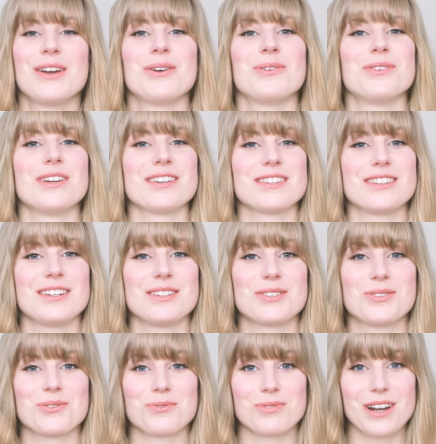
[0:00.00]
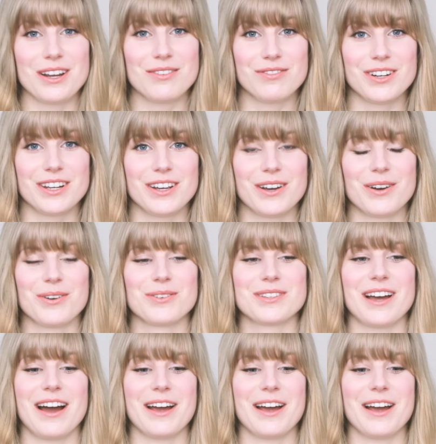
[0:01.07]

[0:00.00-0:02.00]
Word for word: who does these great videos.